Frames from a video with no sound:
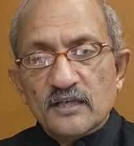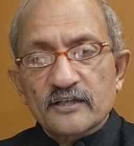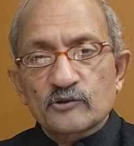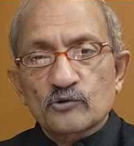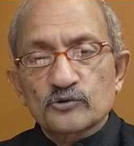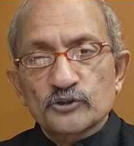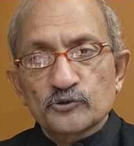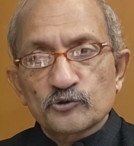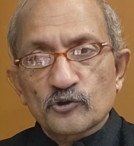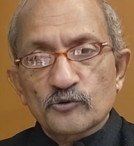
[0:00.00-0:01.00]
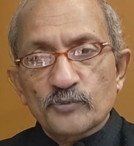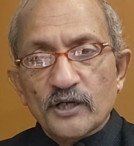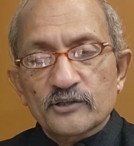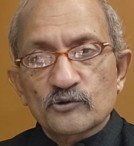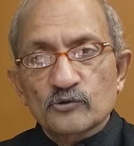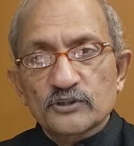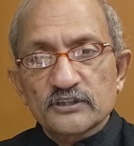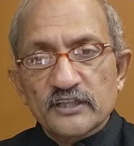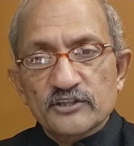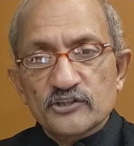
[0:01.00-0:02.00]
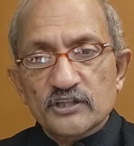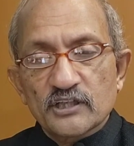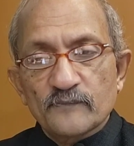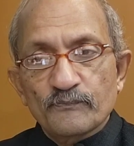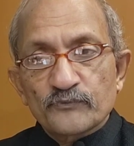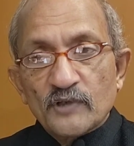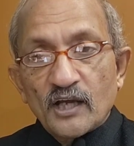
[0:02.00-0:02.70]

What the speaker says: high growth in Europe, high growth in Asia,